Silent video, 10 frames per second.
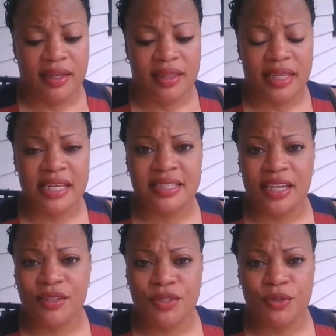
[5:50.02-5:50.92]
things that
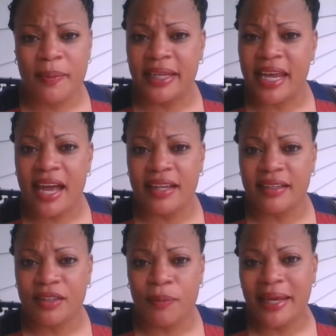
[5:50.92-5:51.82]
you do may not
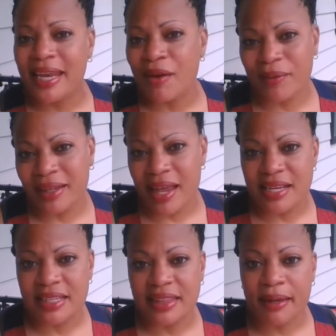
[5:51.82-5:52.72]
you may not
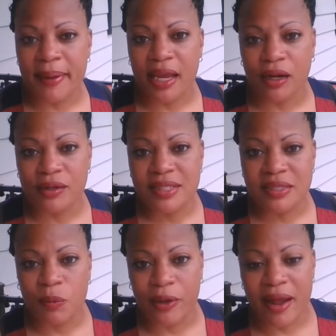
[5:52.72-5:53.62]
realize that they may hurt
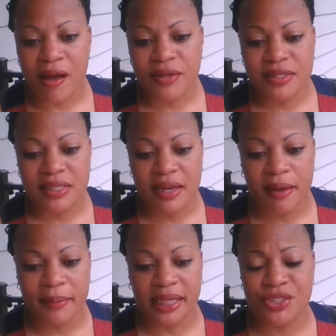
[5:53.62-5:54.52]
someone else i
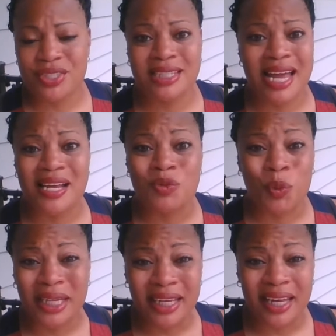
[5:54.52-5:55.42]
mean just last
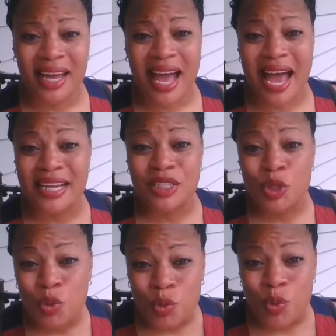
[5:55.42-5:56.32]
week i had
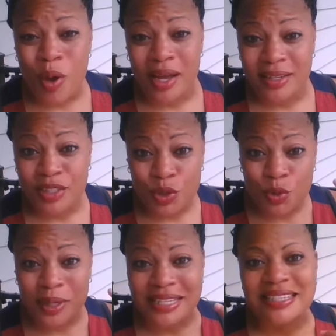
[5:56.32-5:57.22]
two
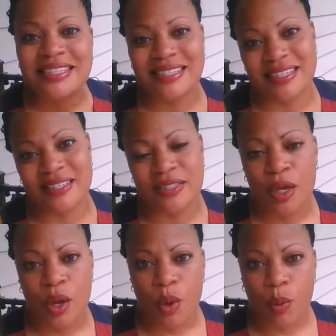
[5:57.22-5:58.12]
two instances
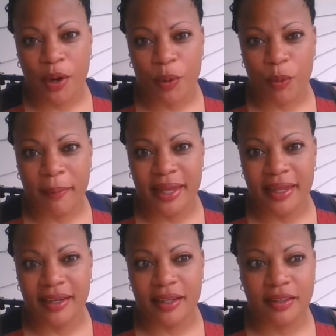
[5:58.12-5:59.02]
where
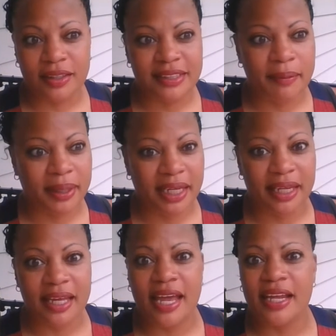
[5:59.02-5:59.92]
women looked at
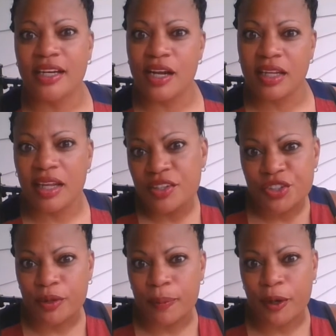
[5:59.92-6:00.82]
me and
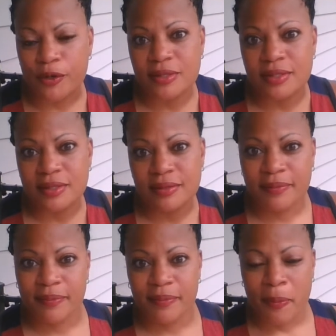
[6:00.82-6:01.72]
clutched their purse
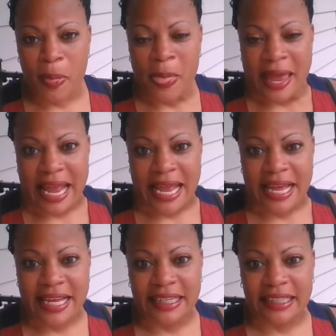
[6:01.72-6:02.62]

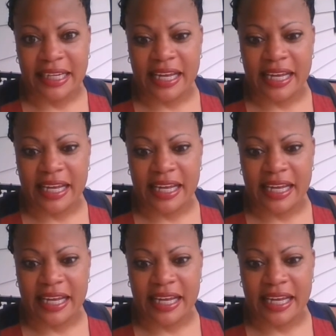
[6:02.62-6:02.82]
and